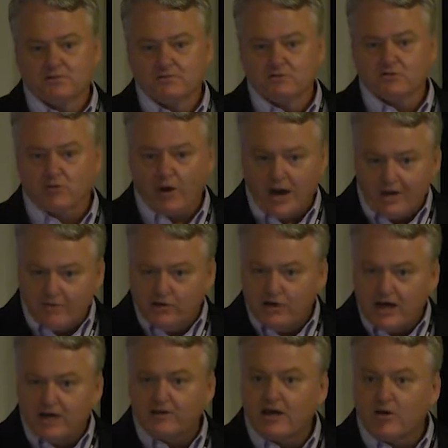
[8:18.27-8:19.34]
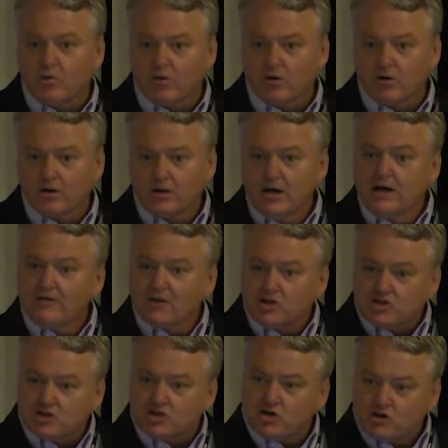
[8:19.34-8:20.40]
So every day they work, there's
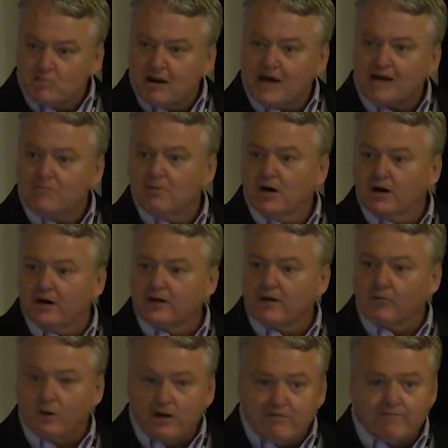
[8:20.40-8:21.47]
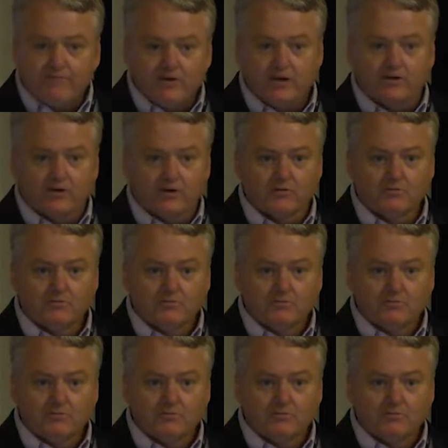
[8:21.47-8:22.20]
a certain amount of money that we figured